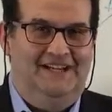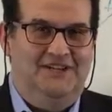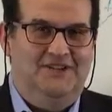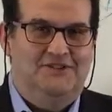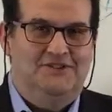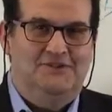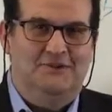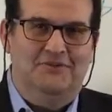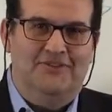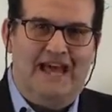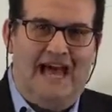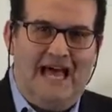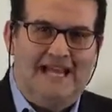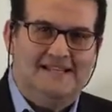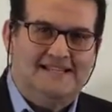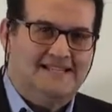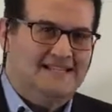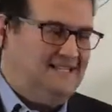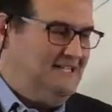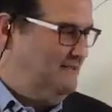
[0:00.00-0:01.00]
So
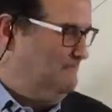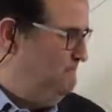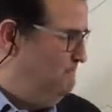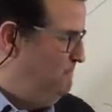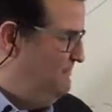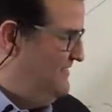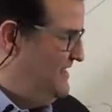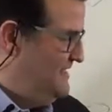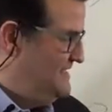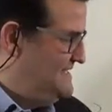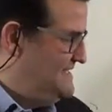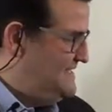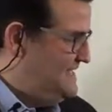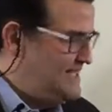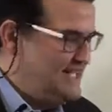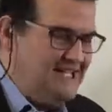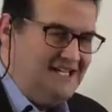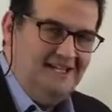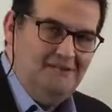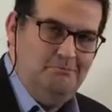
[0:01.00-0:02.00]
that's the
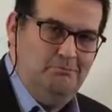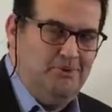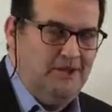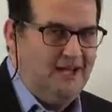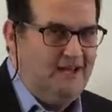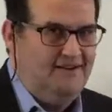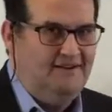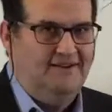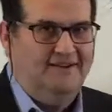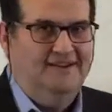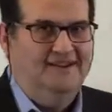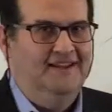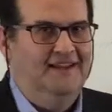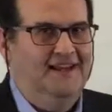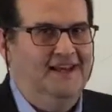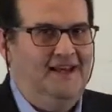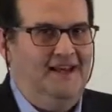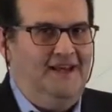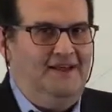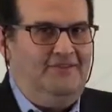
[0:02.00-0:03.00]
tidbit
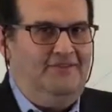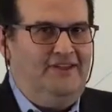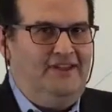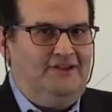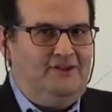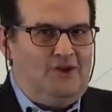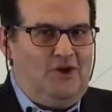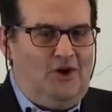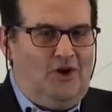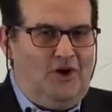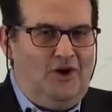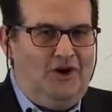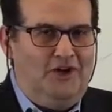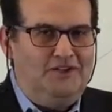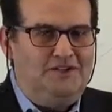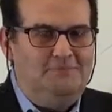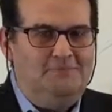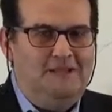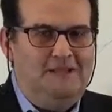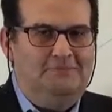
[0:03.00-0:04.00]
that
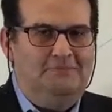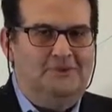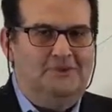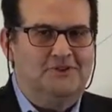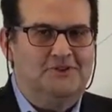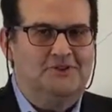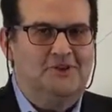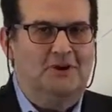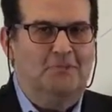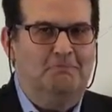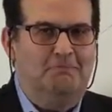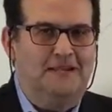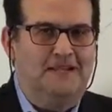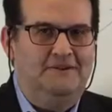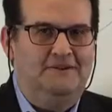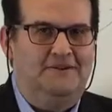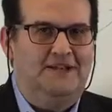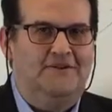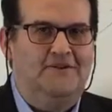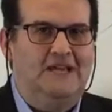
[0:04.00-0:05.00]
caused people to start
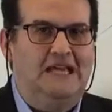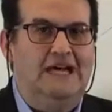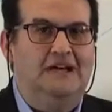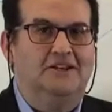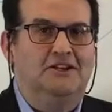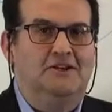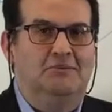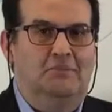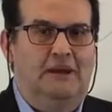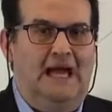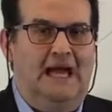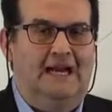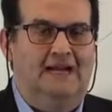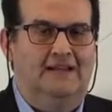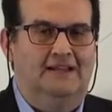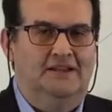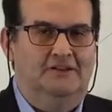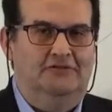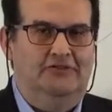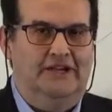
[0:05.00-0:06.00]
peeling the onion
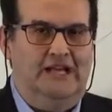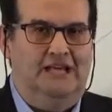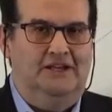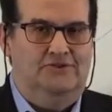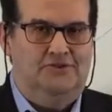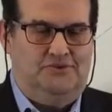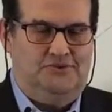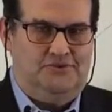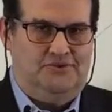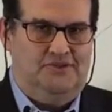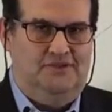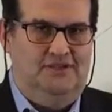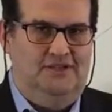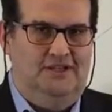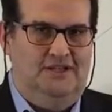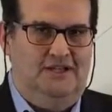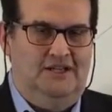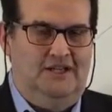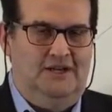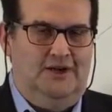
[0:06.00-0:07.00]
back in the financials.
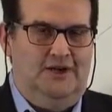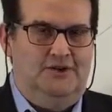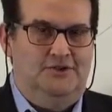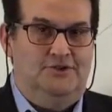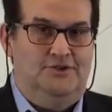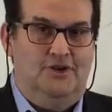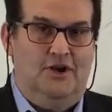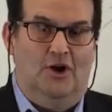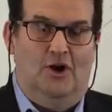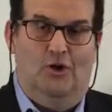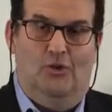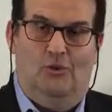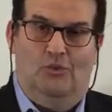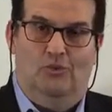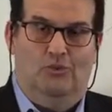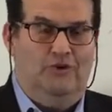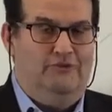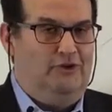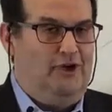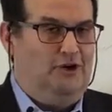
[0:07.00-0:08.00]
So
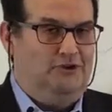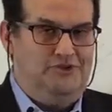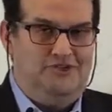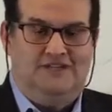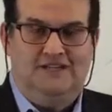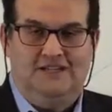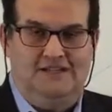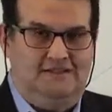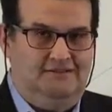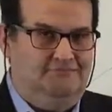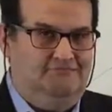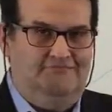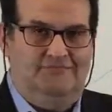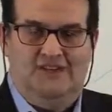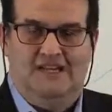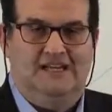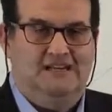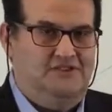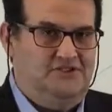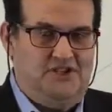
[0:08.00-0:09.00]
we've all seen
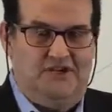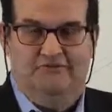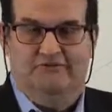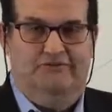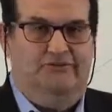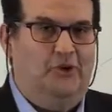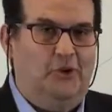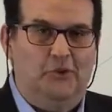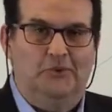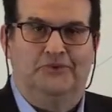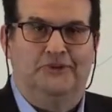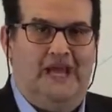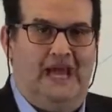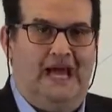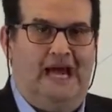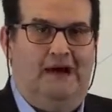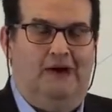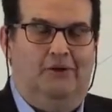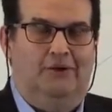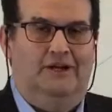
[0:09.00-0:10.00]
things unfold
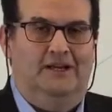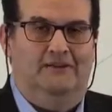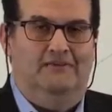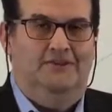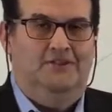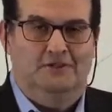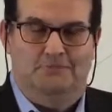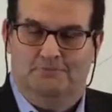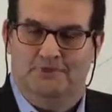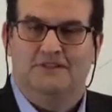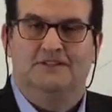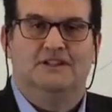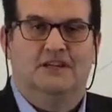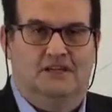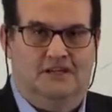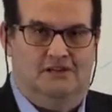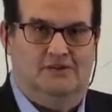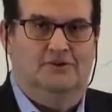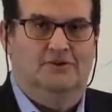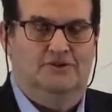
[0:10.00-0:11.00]
now in this
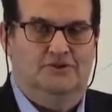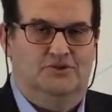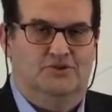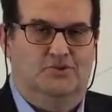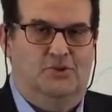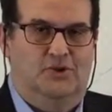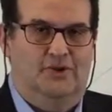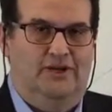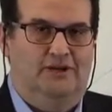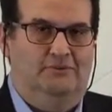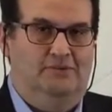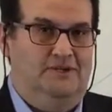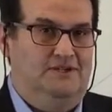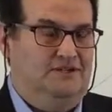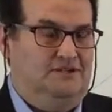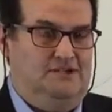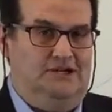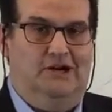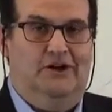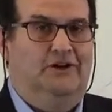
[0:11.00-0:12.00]
particular story. We
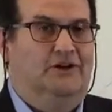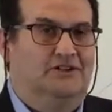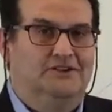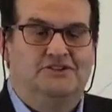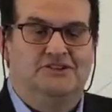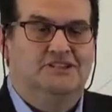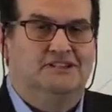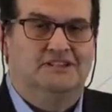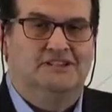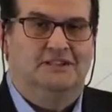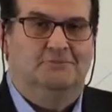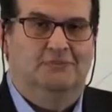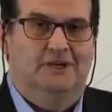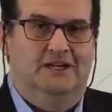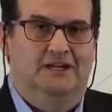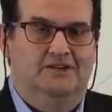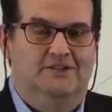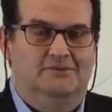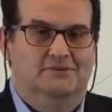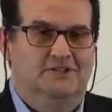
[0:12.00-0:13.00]
saw it on 60
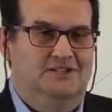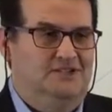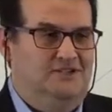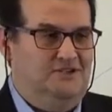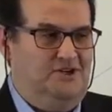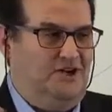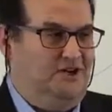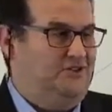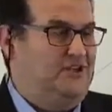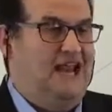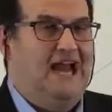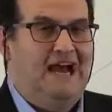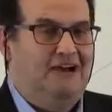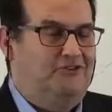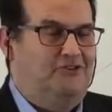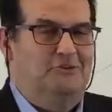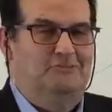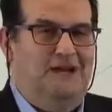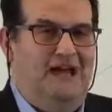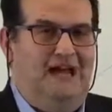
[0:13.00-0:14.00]
Minutes. We saw the
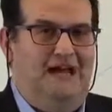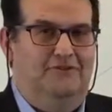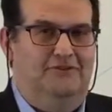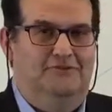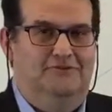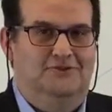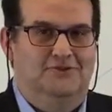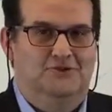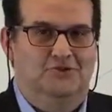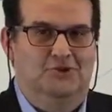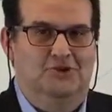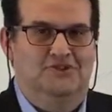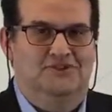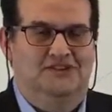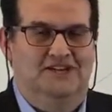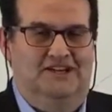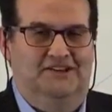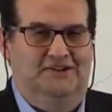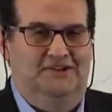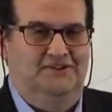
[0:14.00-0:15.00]
aftermath of the short
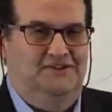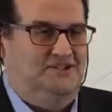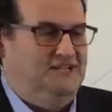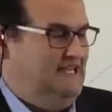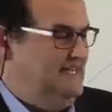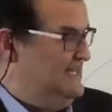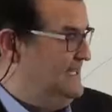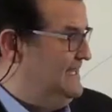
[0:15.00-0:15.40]
sellers.